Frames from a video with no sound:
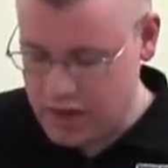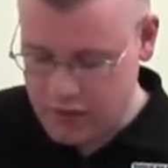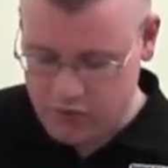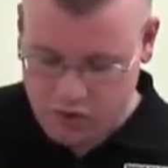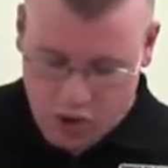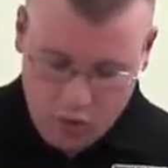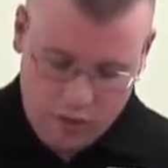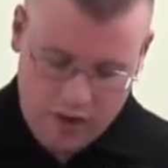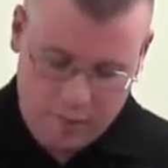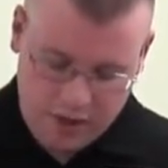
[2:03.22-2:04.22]
If you don't
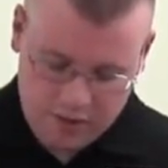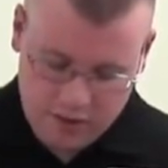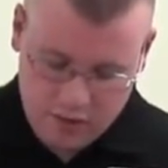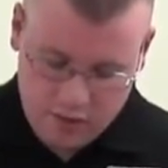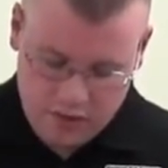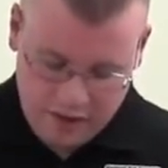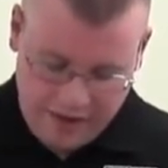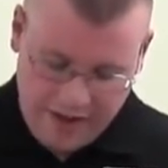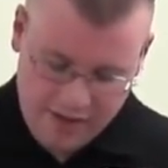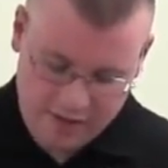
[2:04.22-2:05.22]
wear a belt though, it
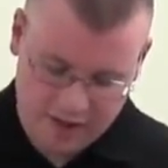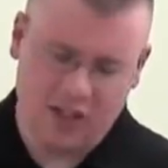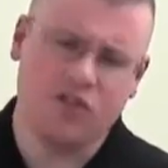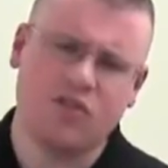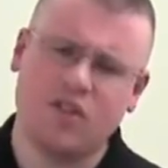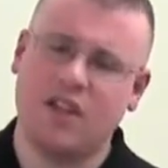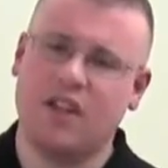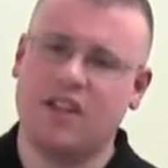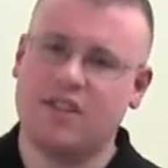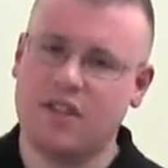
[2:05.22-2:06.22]
has an
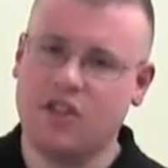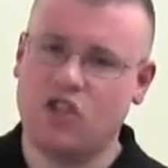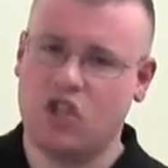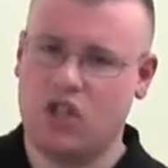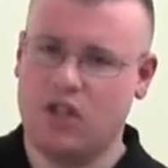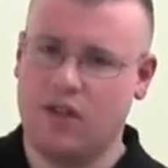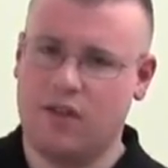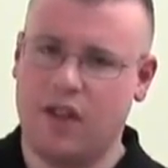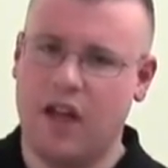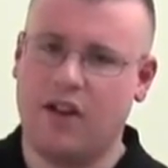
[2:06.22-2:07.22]
interesting cinch
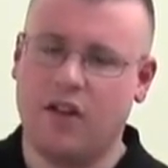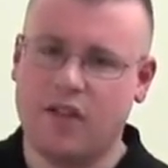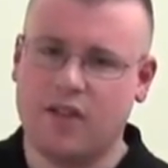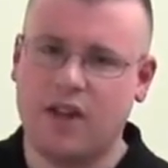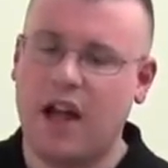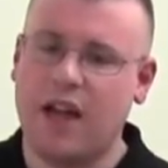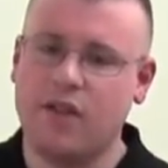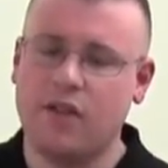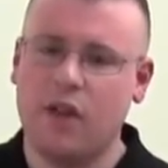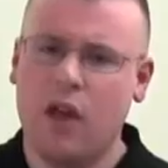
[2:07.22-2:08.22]
design on the
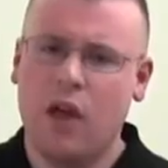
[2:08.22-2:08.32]
sides.